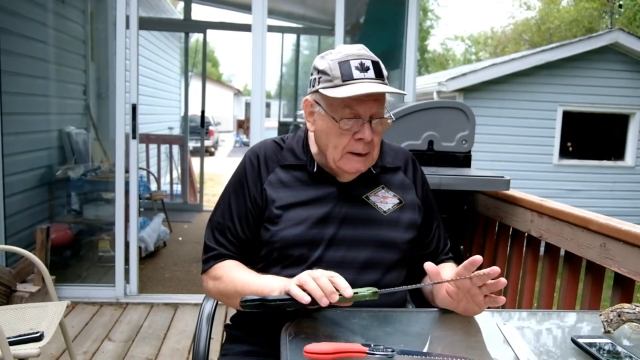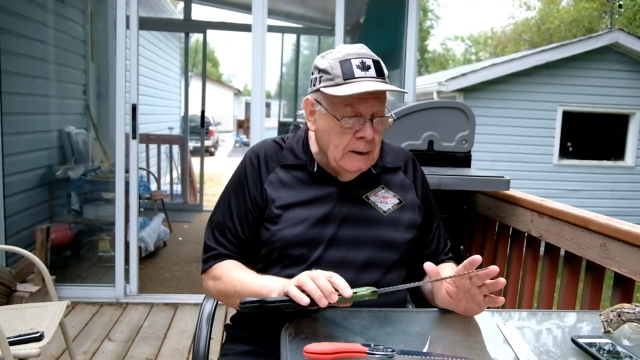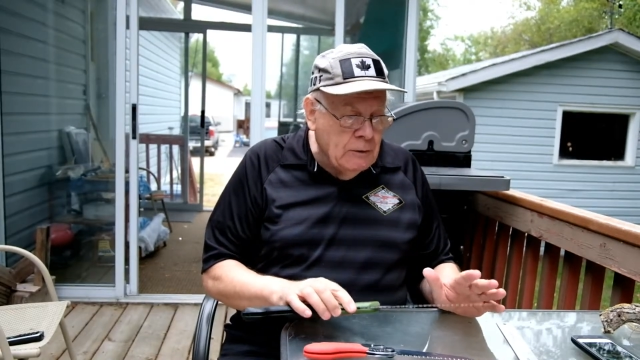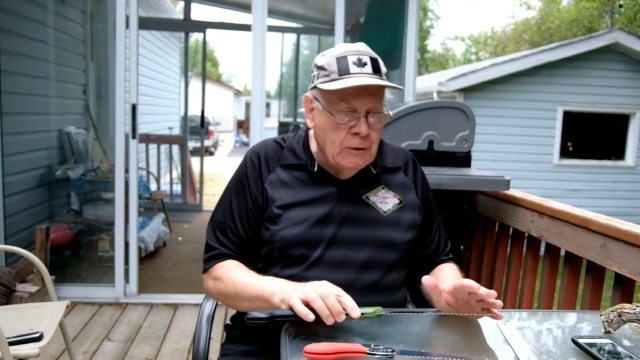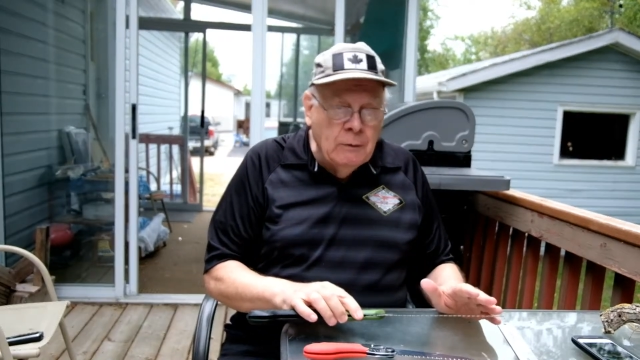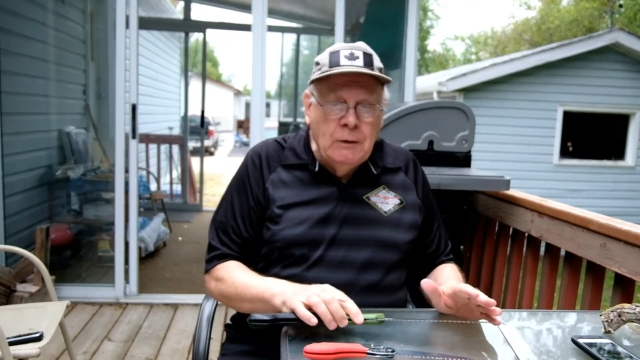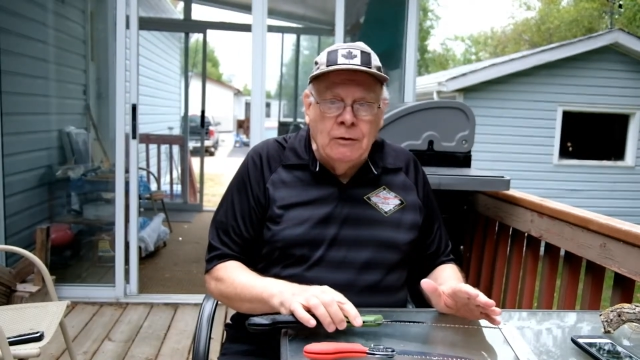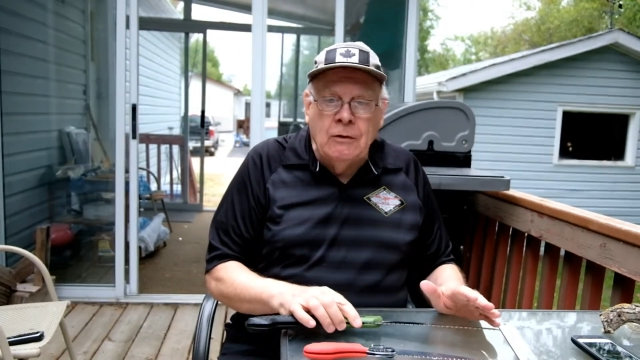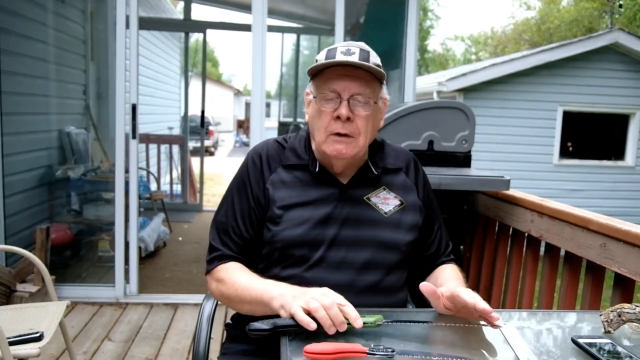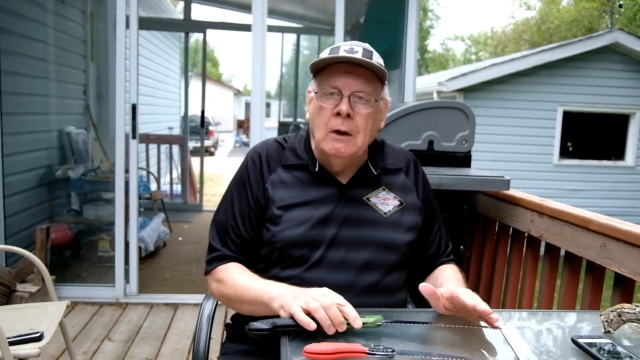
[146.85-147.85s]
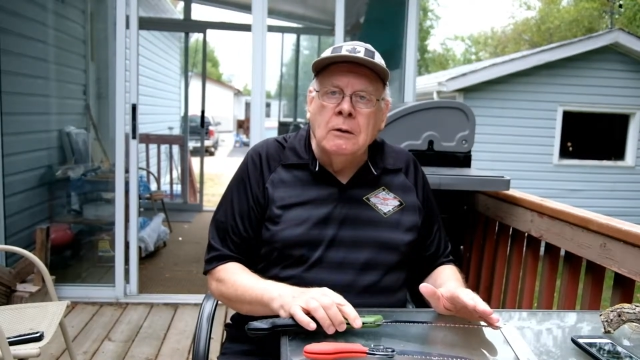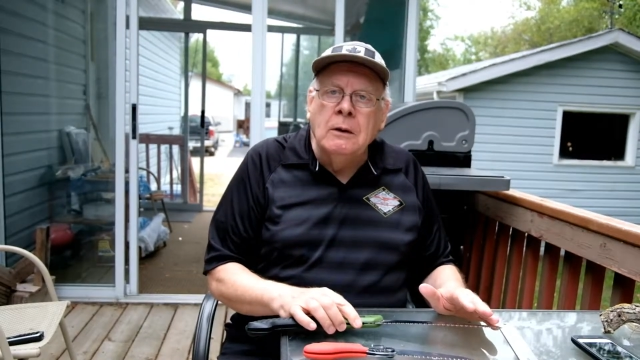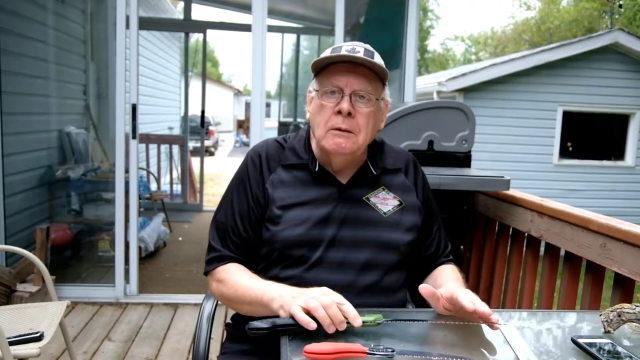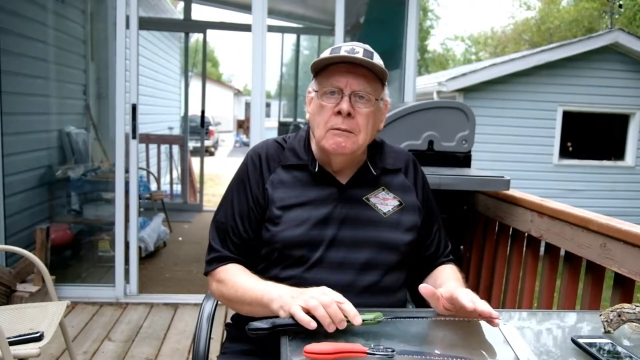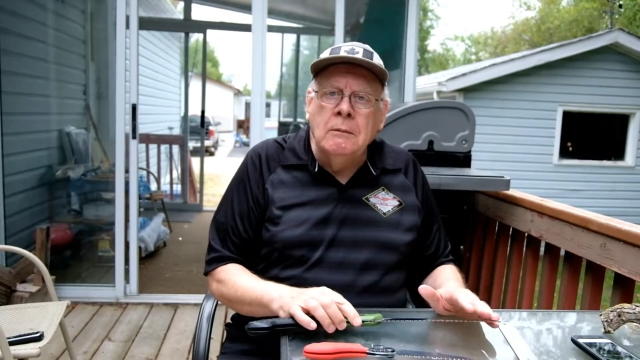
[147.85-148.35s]
It's 2 inches
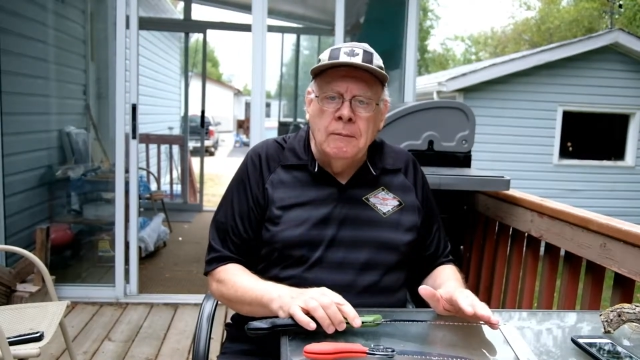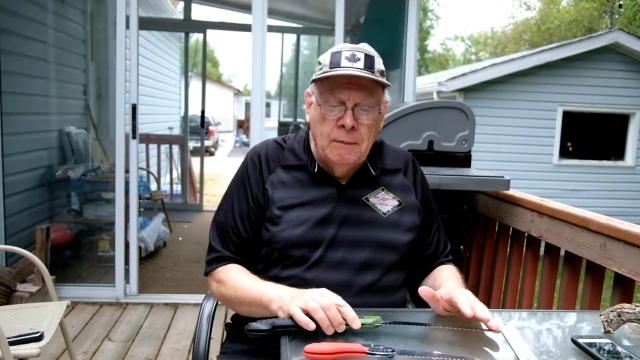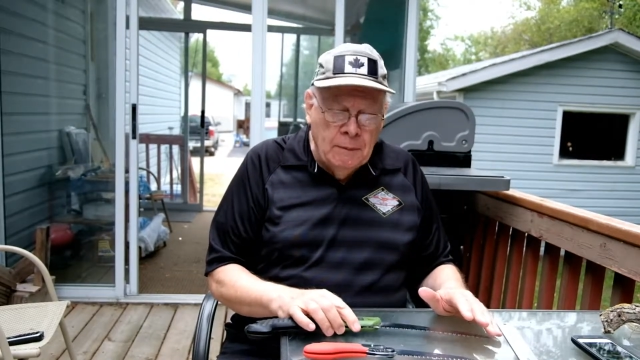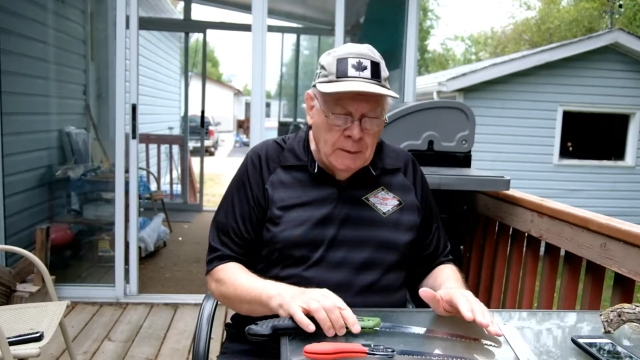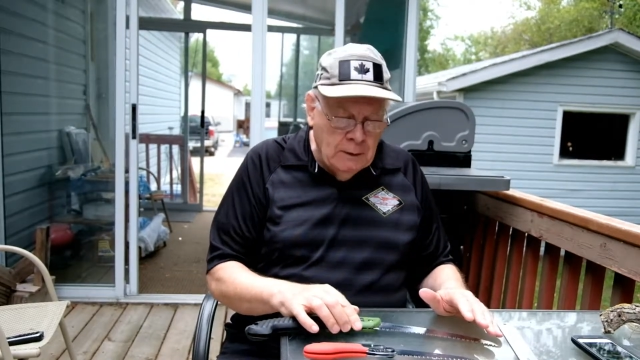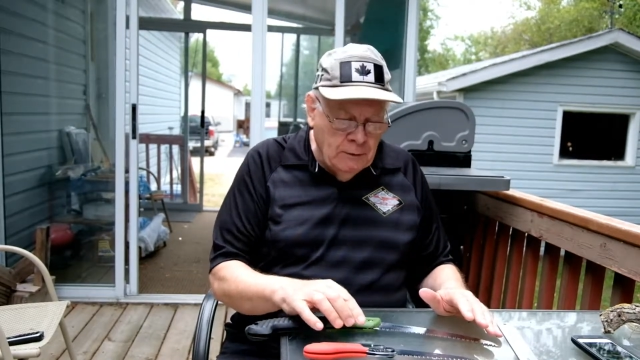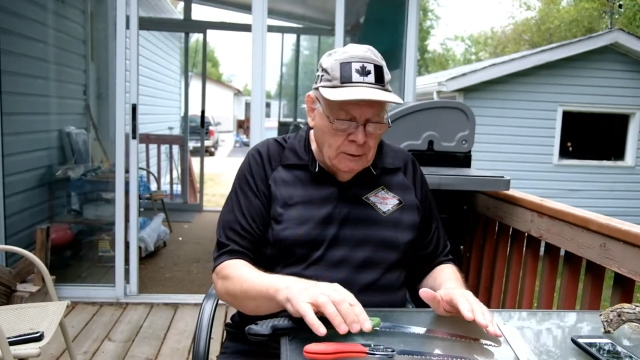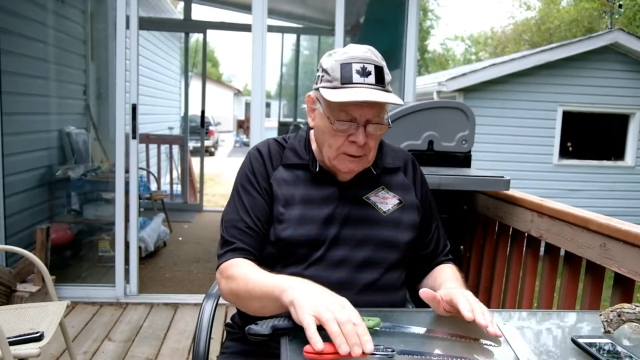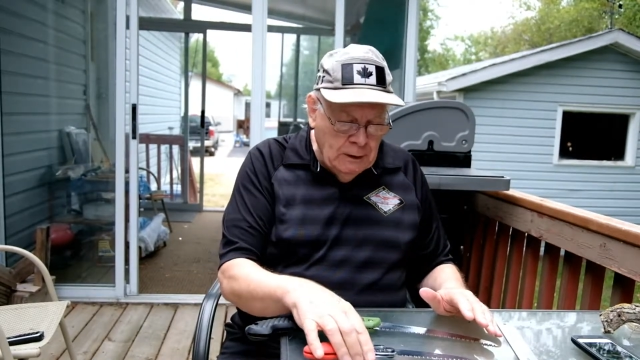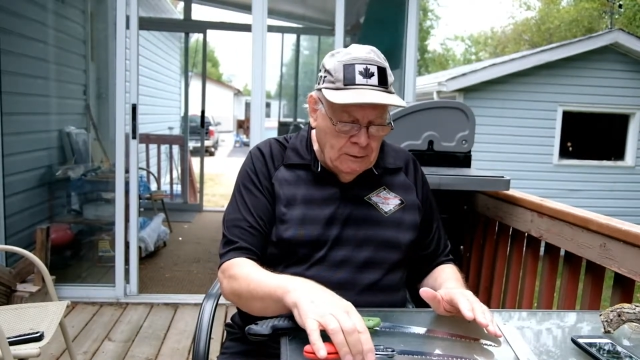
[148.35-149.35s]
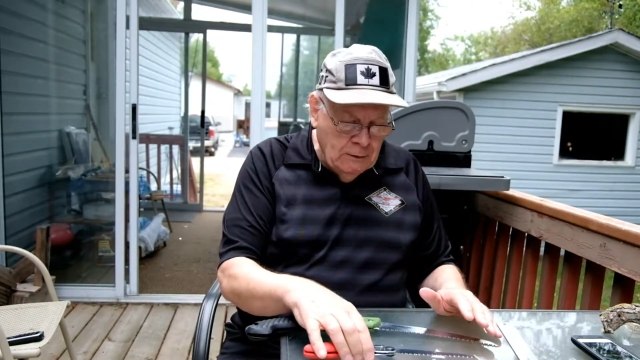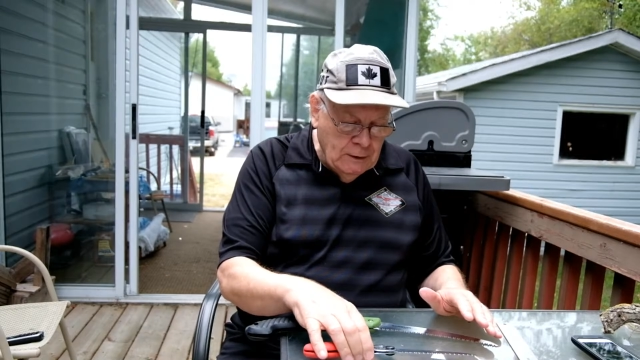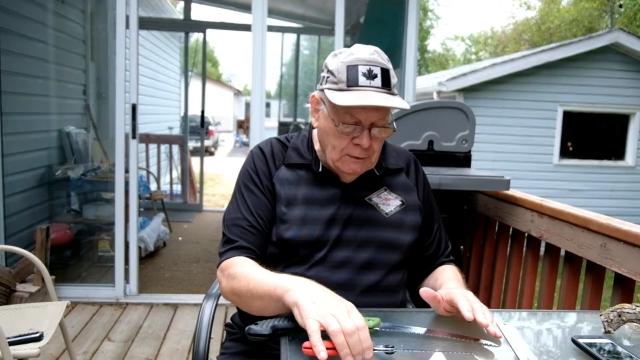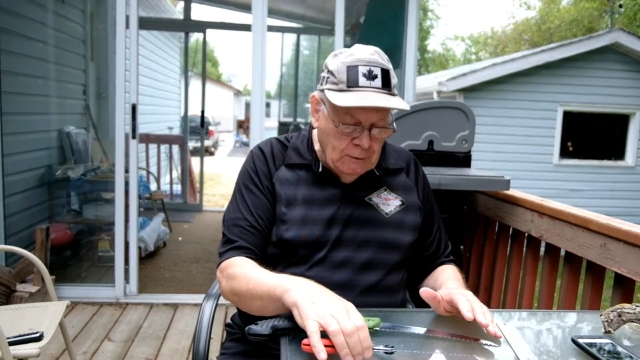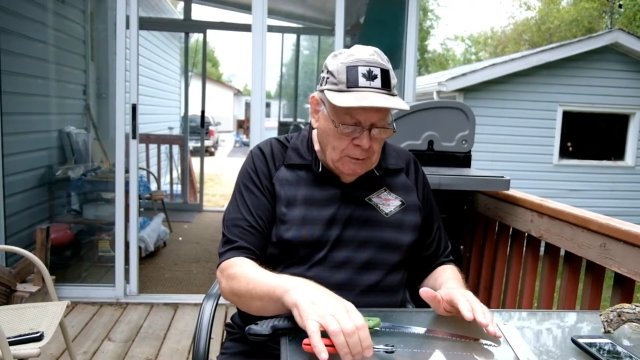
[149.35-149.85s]
longer. The Silky is a
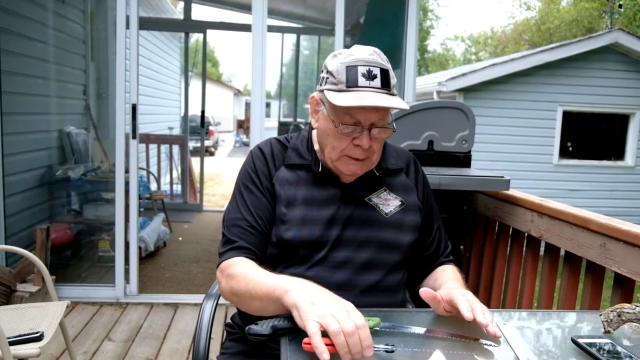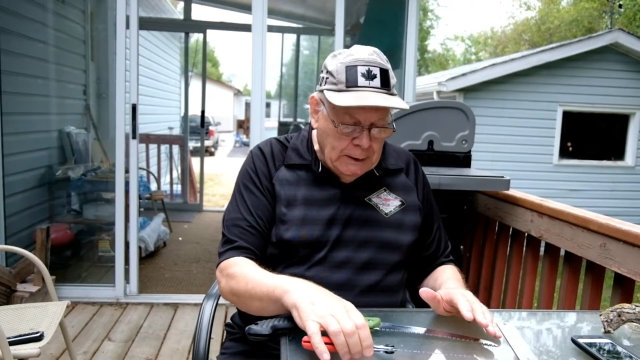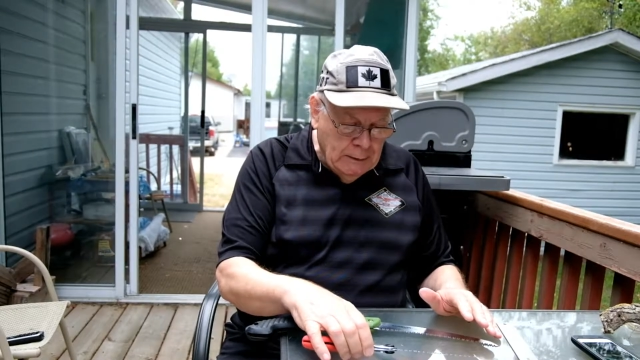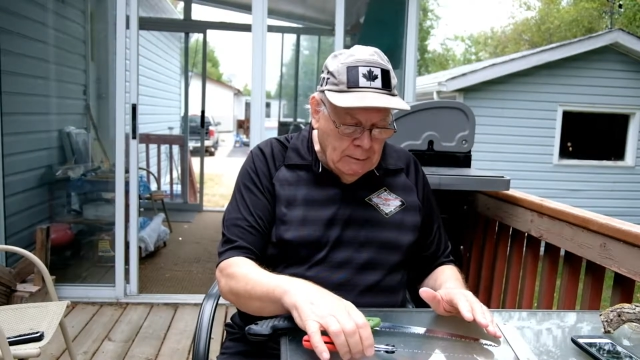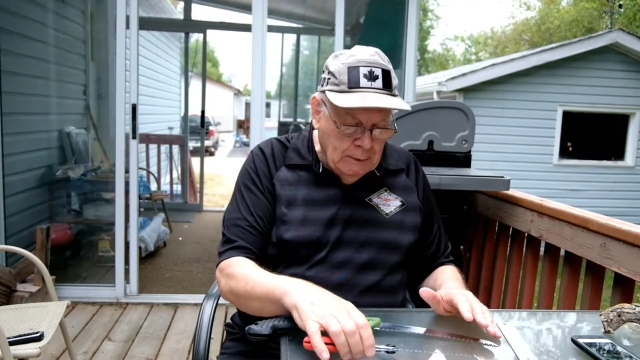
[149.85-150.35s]
6-inch blade,